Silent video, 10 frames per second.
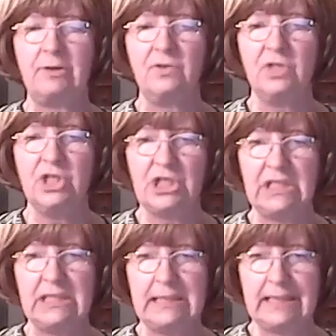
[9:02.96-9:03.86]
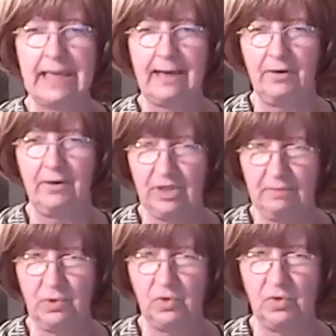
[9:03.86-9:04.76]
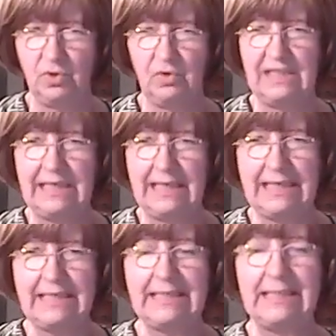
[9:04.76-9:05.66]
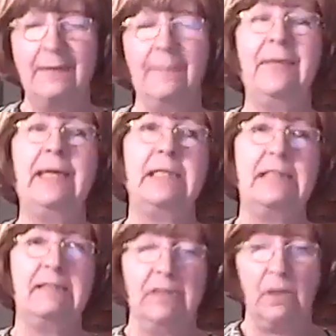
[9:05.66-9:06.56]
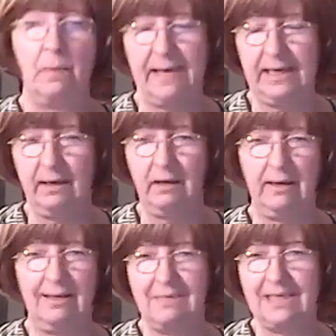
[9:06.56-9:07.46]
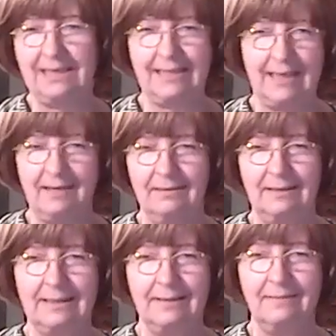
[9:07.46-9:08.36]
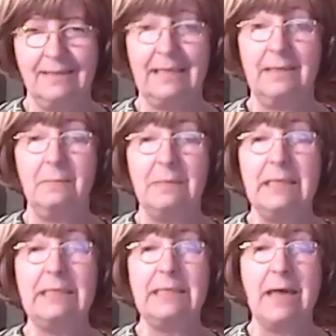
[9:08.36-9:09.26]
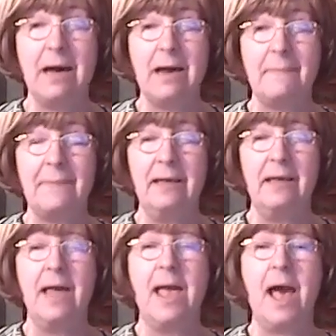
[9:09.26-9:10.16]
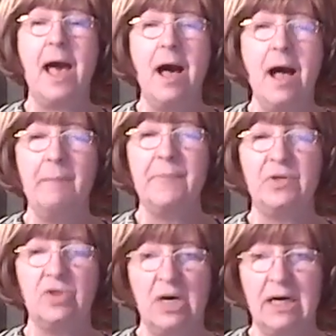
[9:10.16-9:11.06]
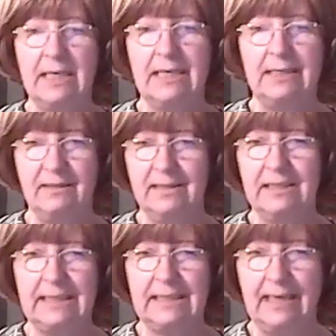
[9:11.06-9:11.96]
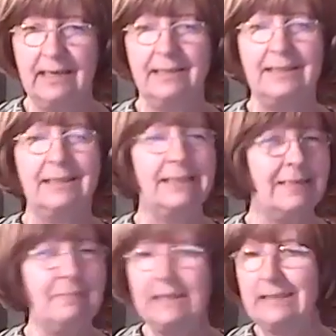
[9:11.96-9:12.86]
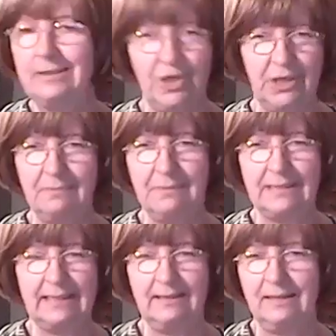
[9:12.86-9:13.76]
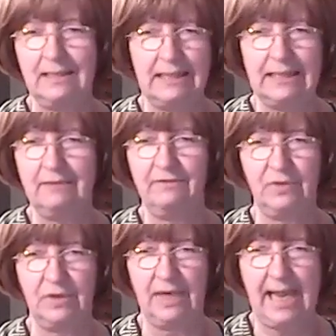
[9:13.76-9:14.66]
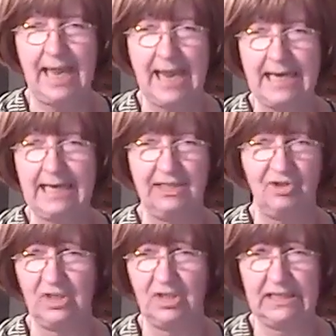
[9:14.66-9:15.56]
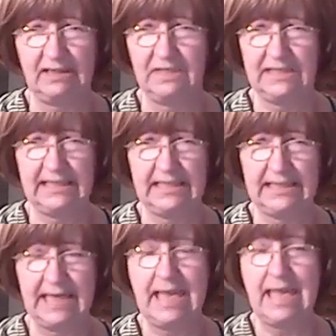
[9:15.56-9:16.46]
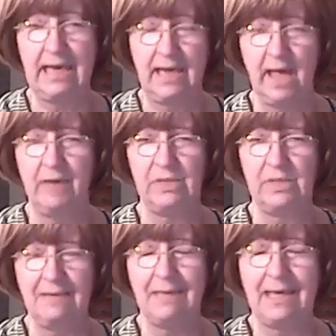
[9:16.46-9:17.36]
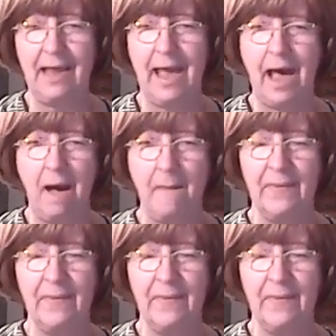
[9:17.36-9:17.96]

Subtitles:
conditions can contribute to delays in developing academic skills. In the meantime, help your child understand in simple terms the need for any additional services and how they may help.